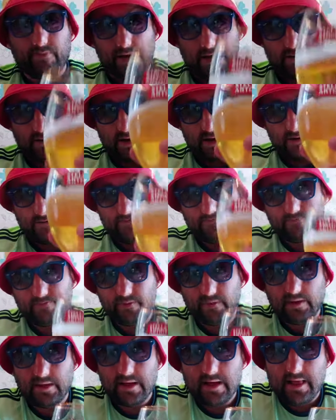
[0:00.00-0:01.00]
anyway.
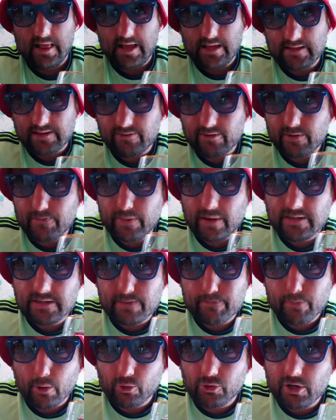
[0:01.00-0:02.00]
Let's have a big
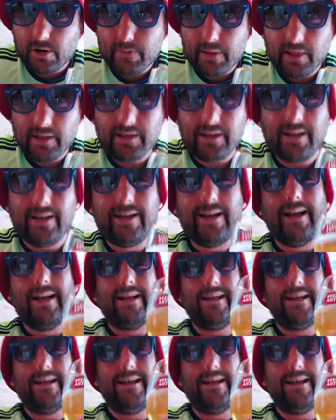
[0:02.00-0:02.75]
sip Bolton ability.